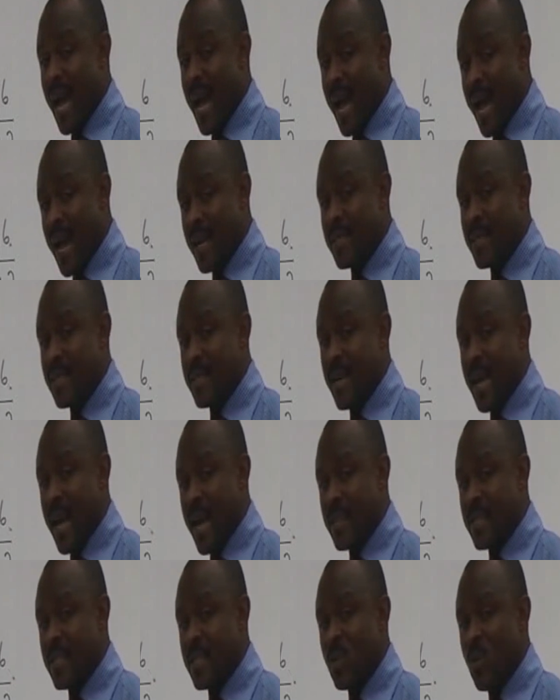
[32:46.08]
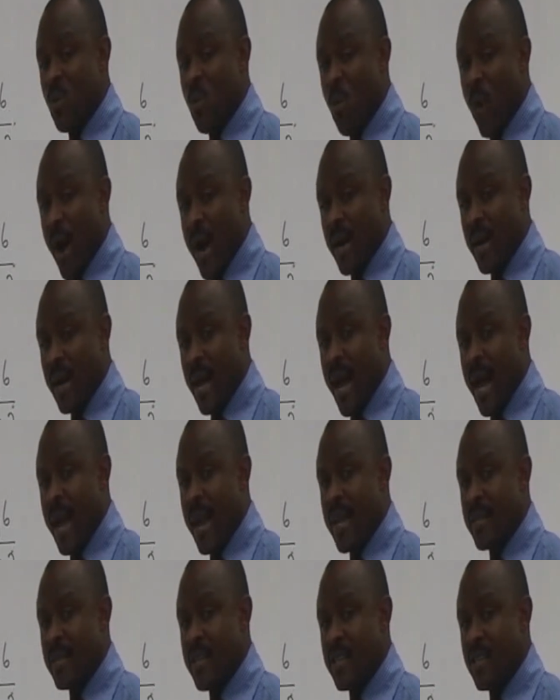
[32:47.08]
SS1 and
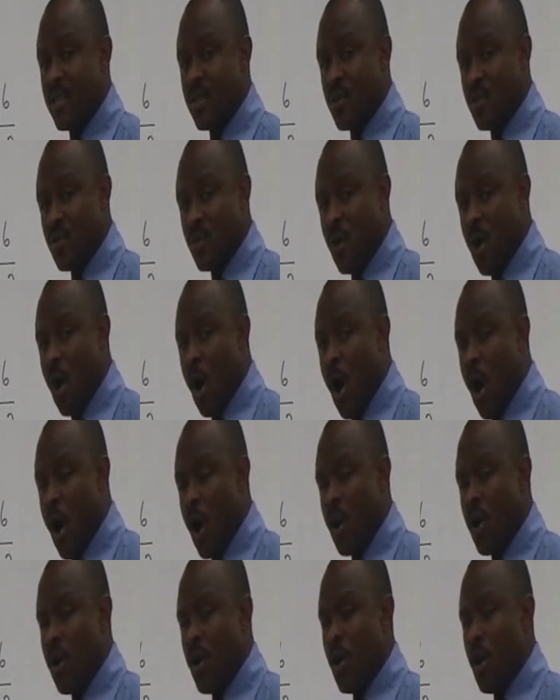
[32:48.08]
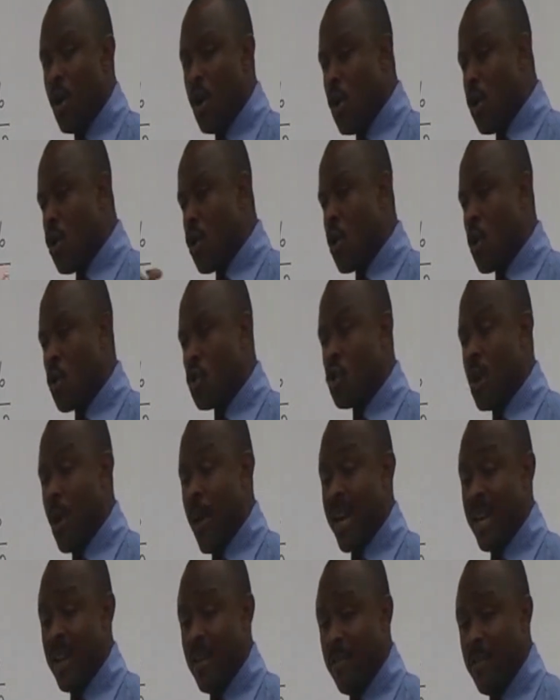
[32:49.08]
SS2, or go to
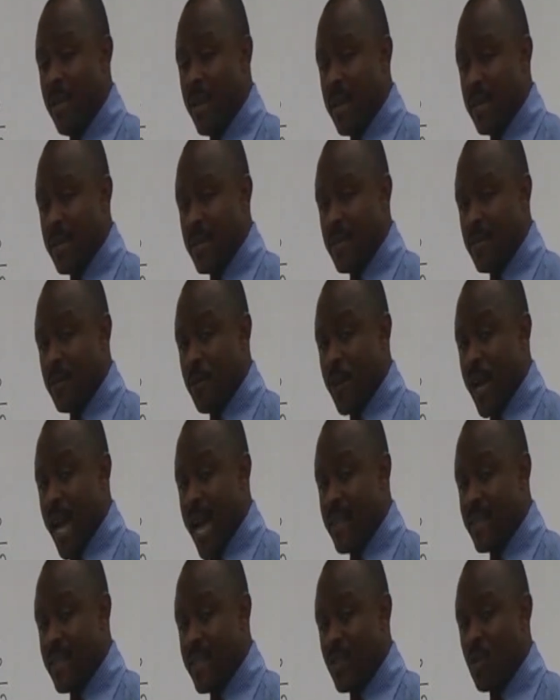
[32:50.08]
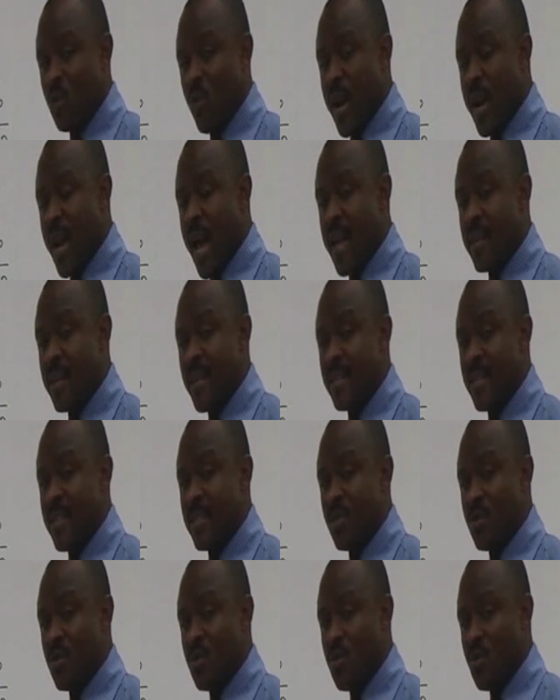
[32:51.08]
our DVDs for SS1 and
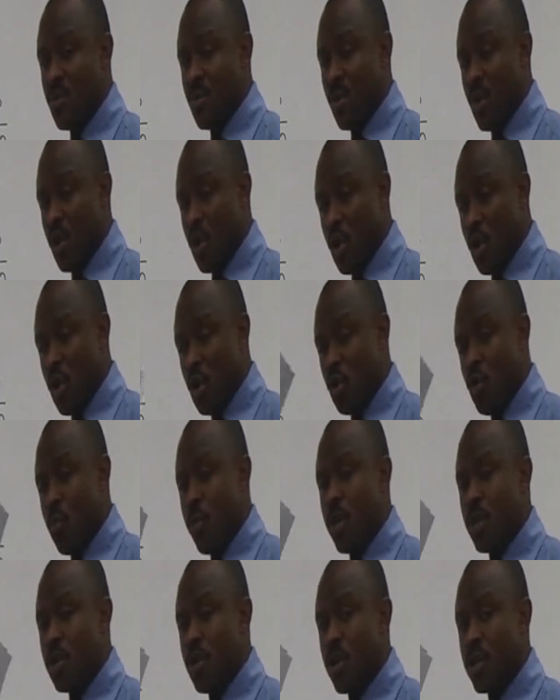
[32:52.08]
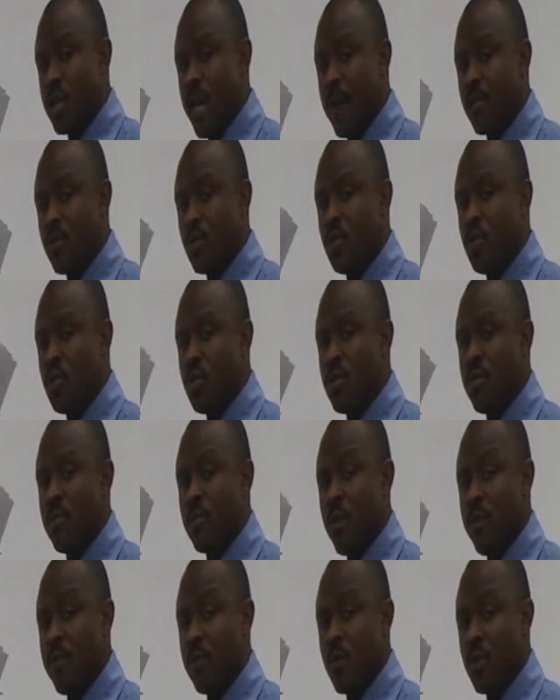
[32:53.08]
SS2. You'll be taught how to use the
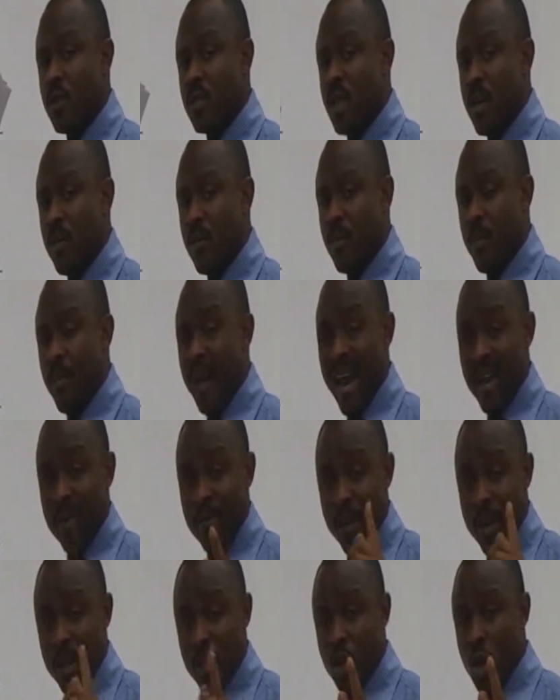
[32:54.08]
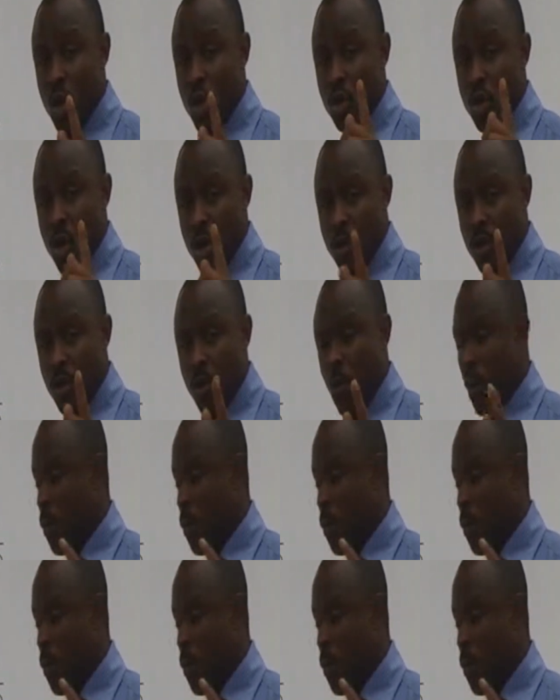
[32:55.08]
4-figure table. By adventure, you don't know.